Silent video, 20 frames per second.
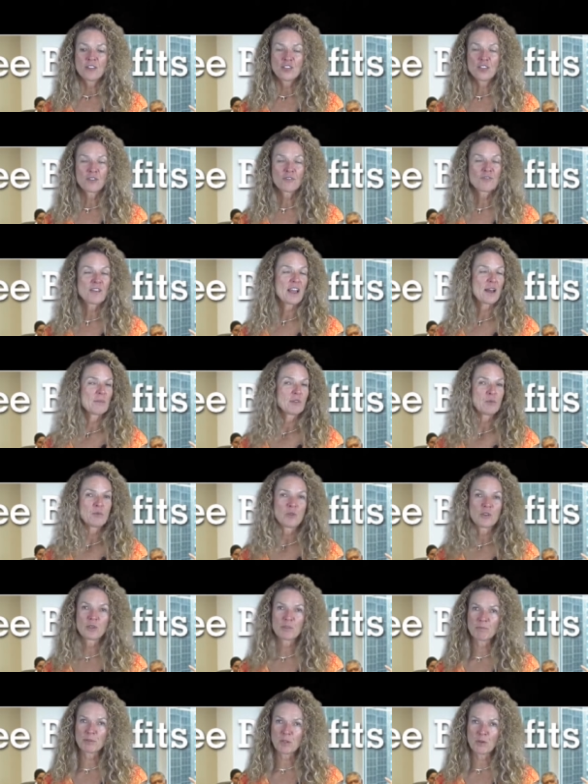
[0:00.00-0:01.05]
your family
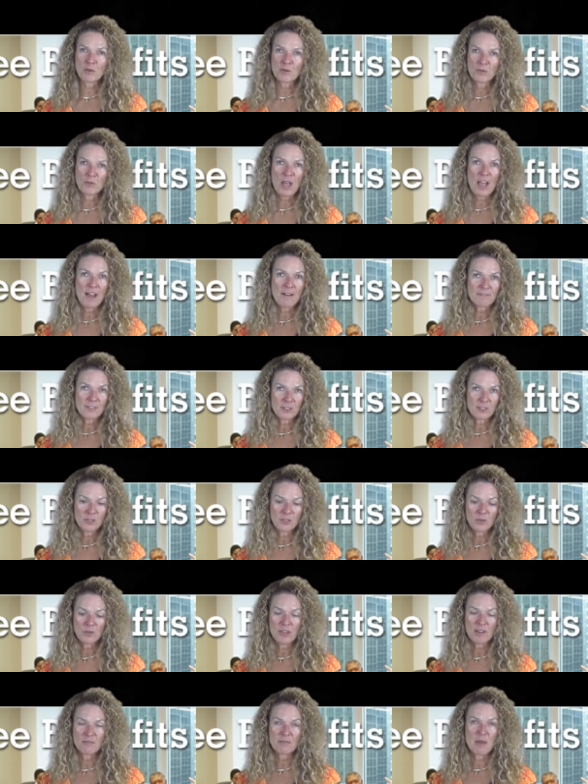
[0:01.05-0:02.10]
won't implode after
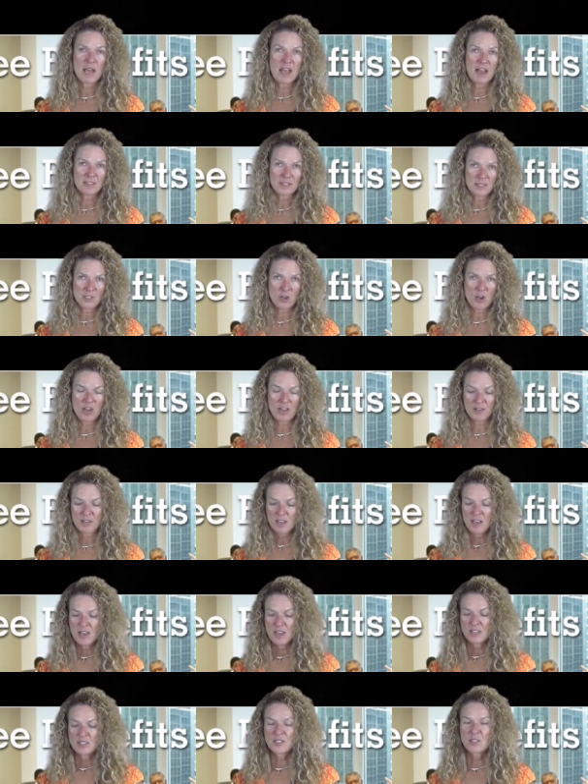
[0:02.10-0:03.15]
you have passed on.
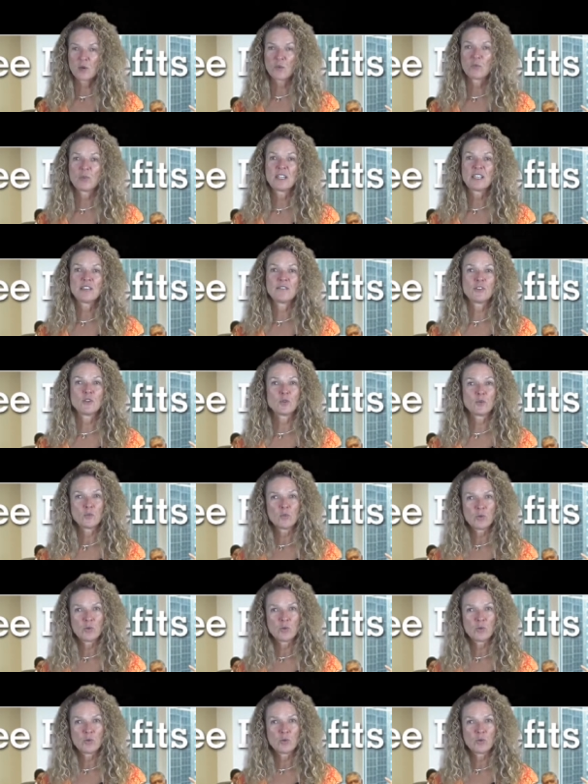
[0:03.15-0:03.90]
So we give you a